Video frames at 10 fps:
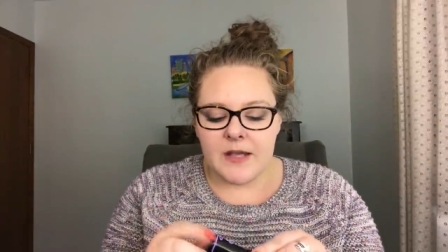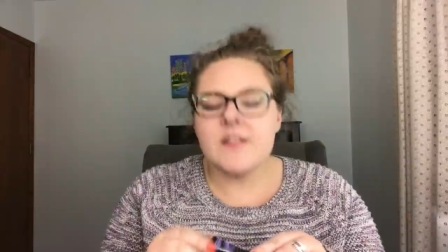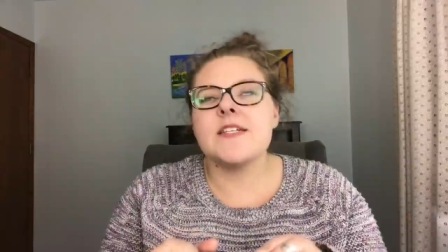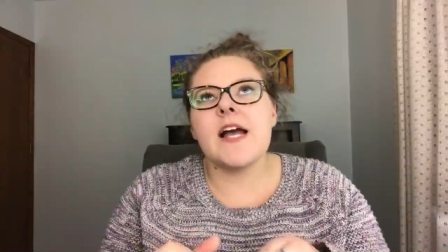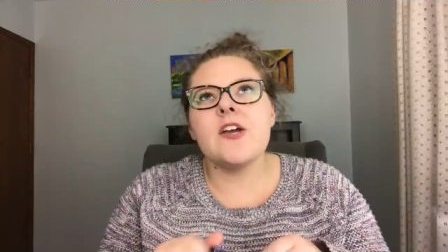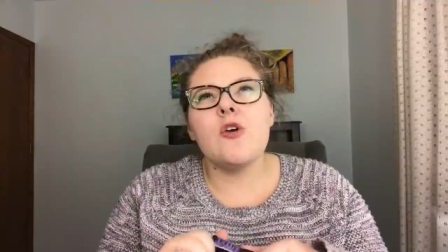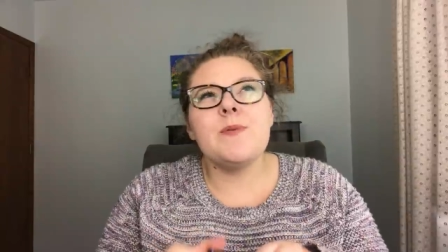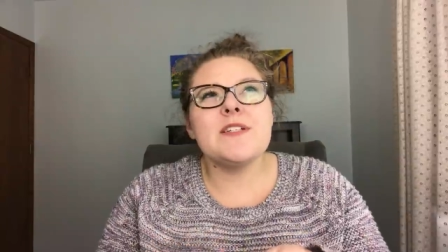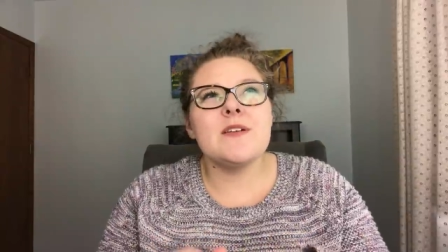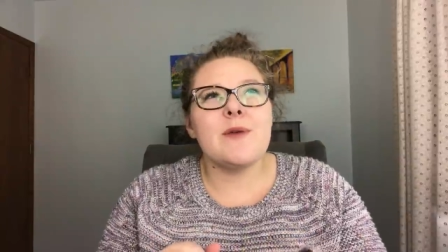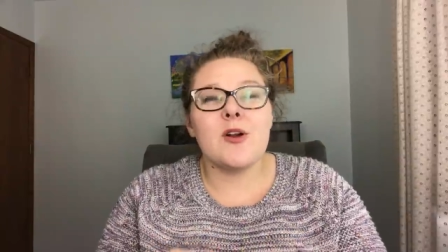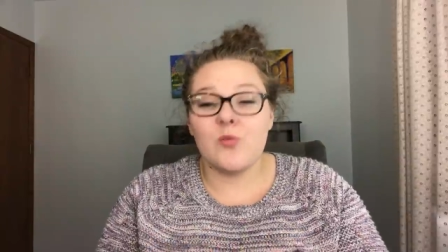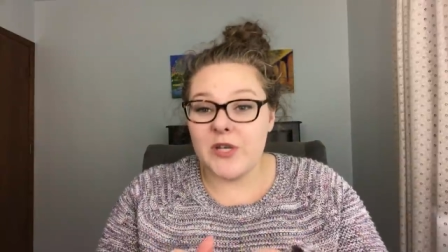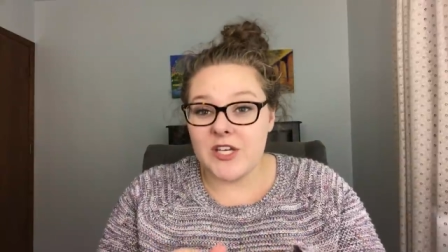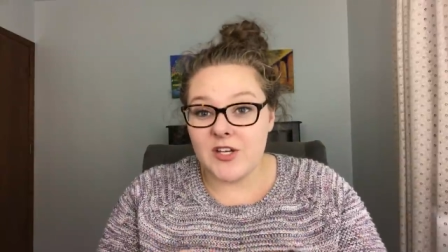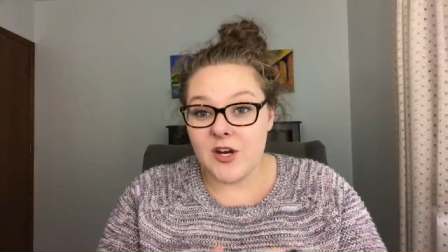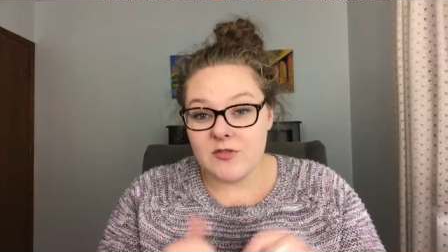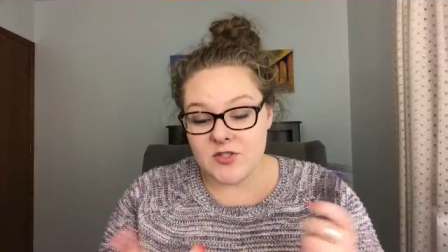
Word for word: let's see, I opened it about a week ago.